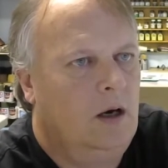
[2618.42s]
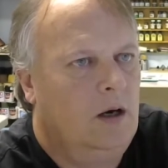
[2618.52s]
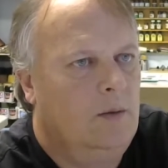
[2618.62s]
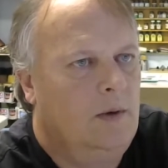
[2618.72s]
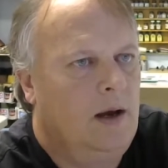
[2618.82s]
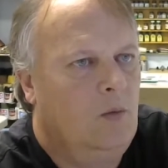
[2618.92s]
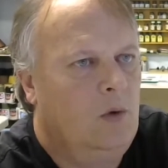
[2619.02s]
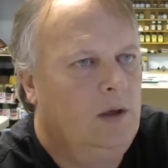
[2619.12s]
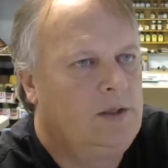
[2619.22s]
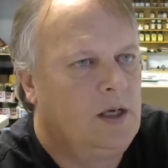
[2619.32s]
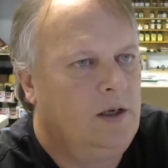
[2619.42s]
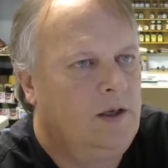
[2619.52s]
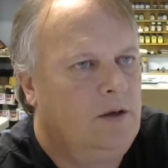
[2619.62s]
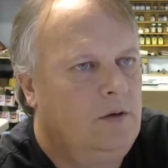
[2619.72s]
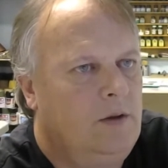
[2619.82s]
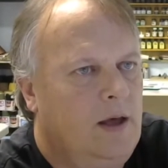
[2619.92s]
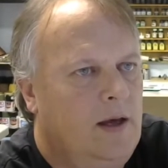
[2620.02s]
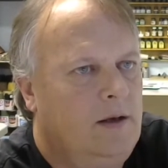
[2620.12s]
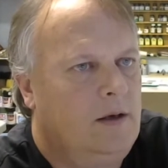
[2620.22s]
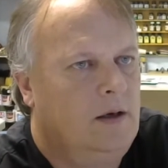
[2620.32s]
I will tell you
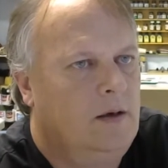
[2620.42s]
that